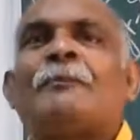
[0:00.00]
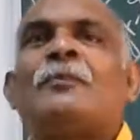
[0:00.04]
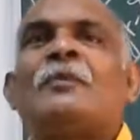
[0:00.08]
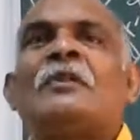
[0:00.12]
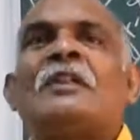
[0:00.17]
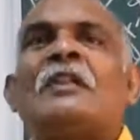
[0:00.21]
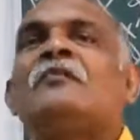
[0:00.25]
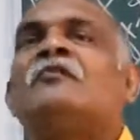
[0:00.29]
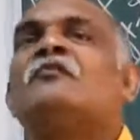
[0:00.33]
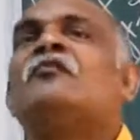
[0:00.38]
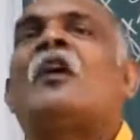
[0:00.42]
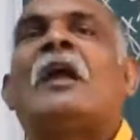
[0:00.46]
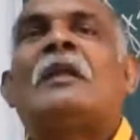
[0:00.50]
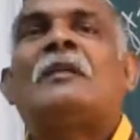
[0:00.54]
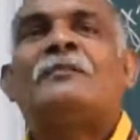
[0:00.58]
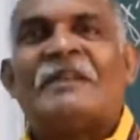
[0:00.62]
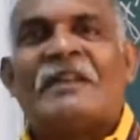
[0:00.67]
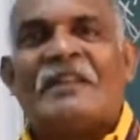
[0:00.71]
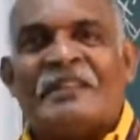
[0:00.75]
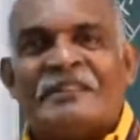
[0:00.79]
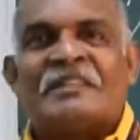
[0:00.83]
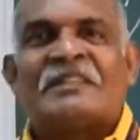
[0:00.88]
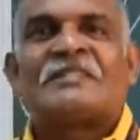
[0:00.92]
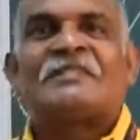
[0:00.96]

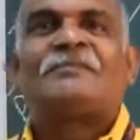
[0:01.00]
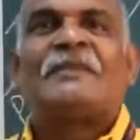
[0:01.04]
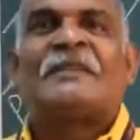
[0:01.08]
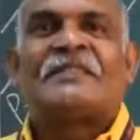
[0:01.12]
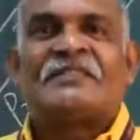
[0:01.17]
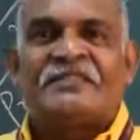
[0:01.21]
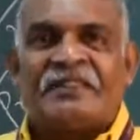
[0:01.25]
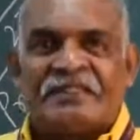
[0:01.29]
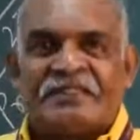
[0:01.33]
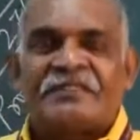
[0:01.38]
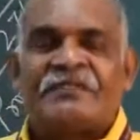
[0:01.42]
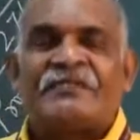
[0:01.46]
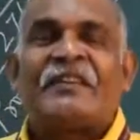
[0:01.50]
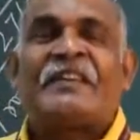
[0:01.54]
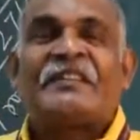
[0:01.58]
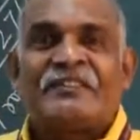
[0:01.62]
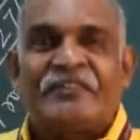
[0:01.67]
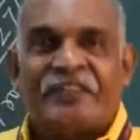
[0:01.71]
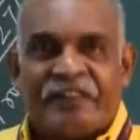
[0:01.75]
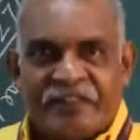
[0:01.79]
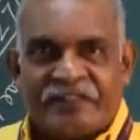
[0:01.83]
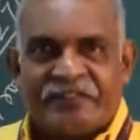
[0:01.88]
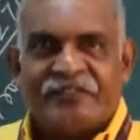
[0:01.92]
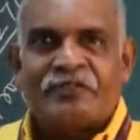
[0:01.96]
involved in this business,
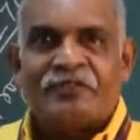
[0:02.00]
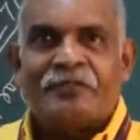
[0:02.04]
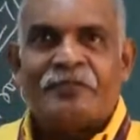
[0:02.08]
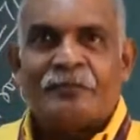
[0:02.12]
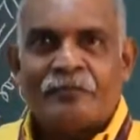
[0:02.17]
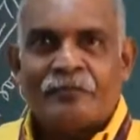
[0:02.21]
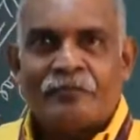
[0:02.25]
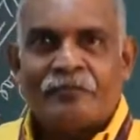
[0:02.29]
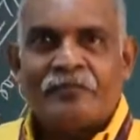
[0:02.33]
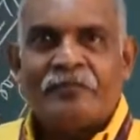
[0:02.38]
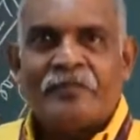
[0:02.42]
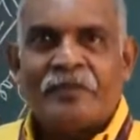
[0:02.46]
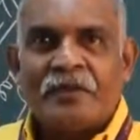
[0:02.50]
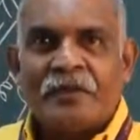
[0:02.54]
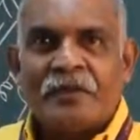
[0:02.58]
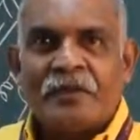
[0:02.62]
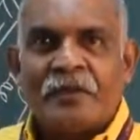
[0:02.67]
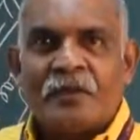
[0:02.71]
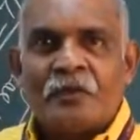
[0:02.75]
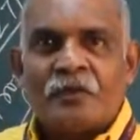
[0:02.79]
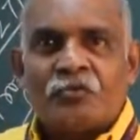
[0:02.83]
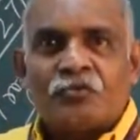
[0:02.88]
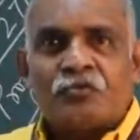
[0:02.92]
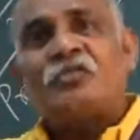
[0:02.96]
fisheries.
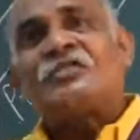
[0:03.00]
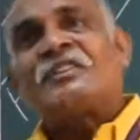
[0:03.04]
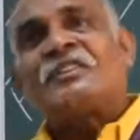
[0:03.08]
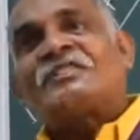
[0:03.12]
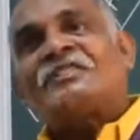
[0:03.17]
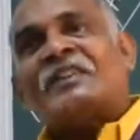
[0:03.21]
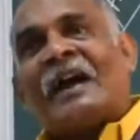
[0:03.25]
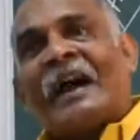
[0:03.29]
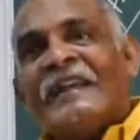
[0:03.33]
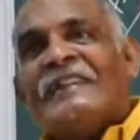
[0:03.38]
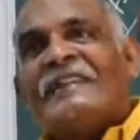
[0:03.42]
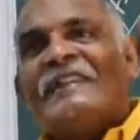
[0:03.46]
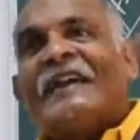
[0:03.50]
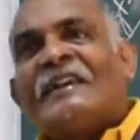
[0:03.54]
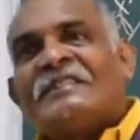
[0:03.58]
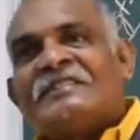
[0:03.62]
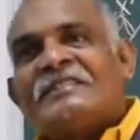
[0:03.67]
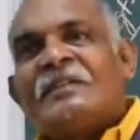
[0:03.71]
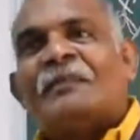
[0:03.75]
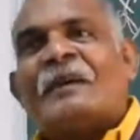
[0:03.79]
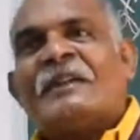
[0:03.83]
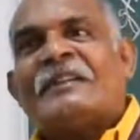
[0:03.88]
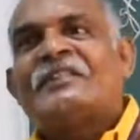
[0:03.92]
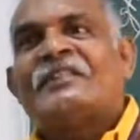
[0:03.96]
So this ideas
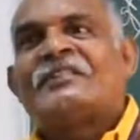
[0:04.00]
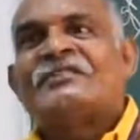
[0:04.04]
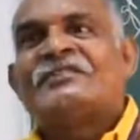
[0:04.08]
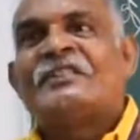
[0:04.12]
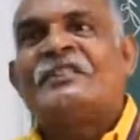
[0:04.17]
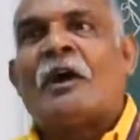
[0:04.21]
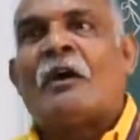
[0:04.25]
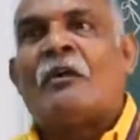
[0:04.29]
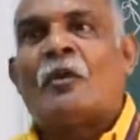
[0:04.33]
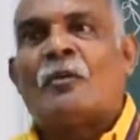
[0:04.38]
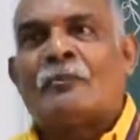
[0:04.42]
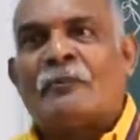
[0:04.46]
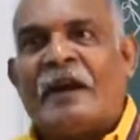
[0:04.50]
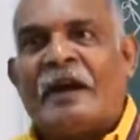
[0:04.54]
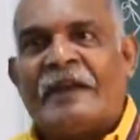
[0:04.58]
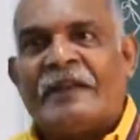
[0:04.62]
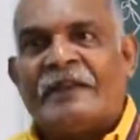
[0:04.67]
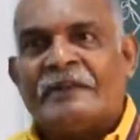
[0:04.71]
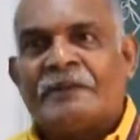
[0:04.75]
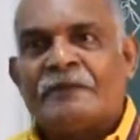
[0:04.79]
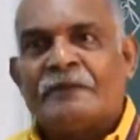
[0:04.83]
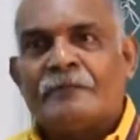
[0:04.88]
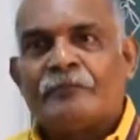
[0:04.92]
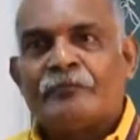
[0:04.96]
emerges in our mind.
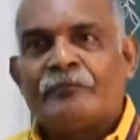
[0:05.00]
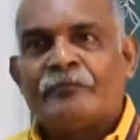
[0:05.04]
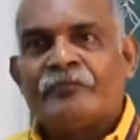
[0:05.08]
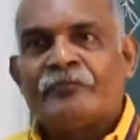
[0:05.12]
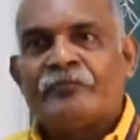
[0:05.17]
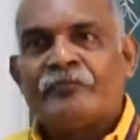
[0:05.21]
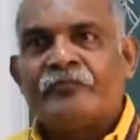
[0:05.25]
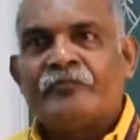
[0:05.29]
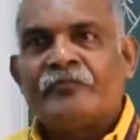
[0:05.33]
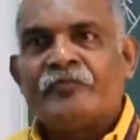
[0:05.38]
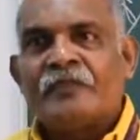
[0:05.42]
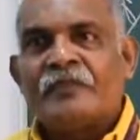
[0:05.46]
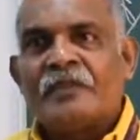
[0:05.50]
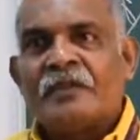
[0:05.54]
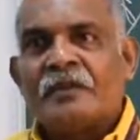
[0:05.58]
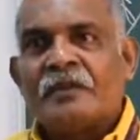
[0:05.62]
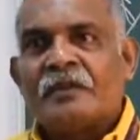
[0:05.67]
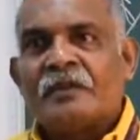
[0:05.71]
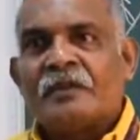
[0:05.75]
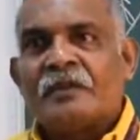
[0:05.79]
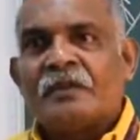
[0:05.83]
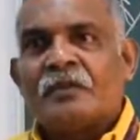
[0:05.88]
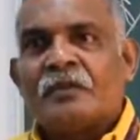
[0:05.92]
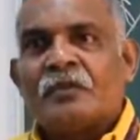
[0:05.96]

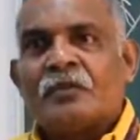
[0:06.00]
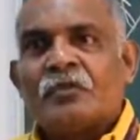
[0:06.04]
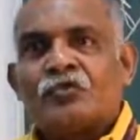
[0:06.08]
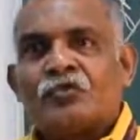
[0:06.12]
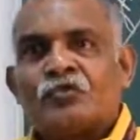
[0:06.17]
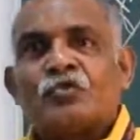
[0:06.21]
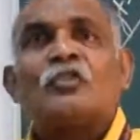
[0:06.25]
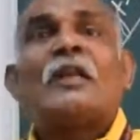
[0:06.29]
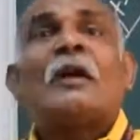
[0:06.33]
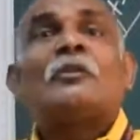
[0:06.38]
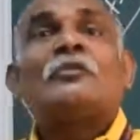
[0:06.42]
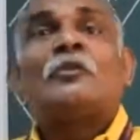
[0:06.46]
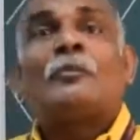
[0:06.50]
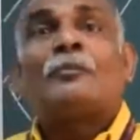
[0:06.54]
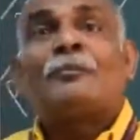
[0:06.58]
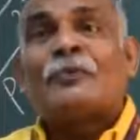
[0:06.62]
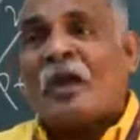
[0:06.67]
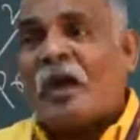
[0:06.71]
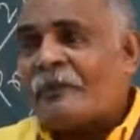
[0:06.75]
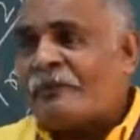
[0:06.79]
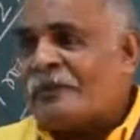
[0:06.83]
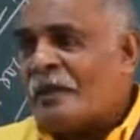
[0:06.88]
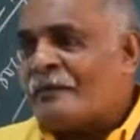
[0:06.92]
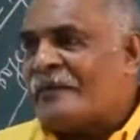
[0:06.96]
So now the
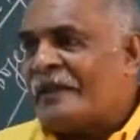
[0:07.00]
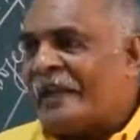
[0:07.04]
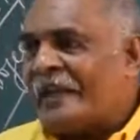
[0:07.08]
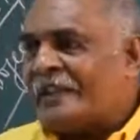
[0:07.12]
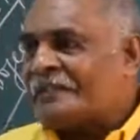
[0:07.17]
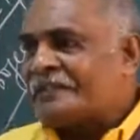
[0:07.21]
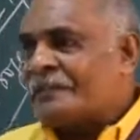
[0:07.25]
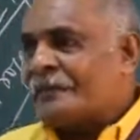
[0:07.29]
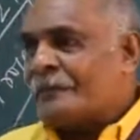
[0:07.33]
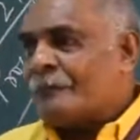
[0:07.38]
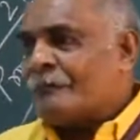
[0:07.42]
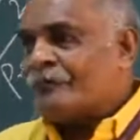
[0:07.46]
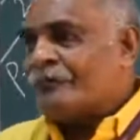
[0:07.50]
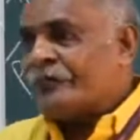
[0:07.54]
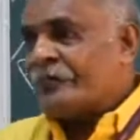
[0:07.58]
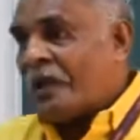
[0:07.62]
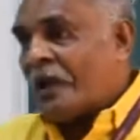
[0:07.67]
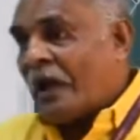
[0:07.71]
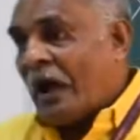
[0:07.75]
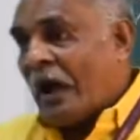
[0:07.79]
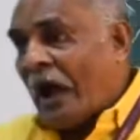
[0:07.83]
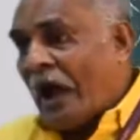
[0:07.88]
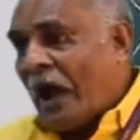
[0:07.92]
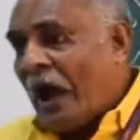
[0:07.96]
problem is
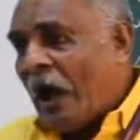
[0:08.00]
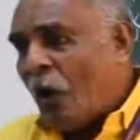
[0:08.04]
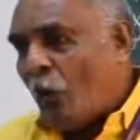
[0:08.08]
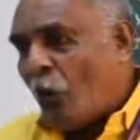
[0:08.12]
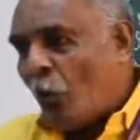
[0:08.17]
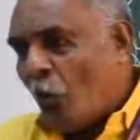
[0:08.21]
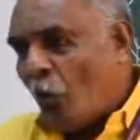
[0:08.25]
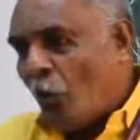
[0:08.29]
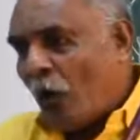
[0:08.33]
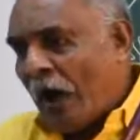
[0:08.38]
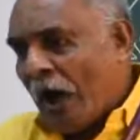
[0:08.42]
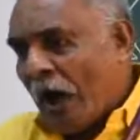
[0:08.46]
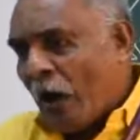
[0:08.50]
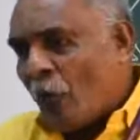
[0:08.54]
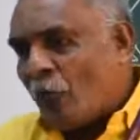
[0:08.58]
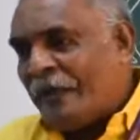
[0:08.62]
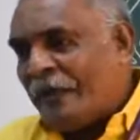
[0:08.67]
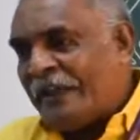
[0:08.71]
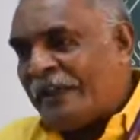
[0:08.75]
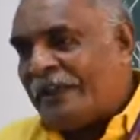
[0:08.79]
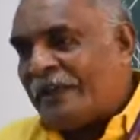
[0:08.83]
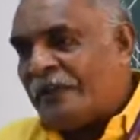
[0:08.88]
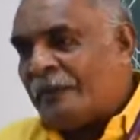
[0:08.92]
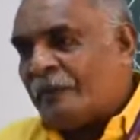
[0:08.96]
how
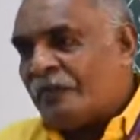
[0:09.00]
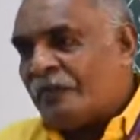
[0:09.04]
we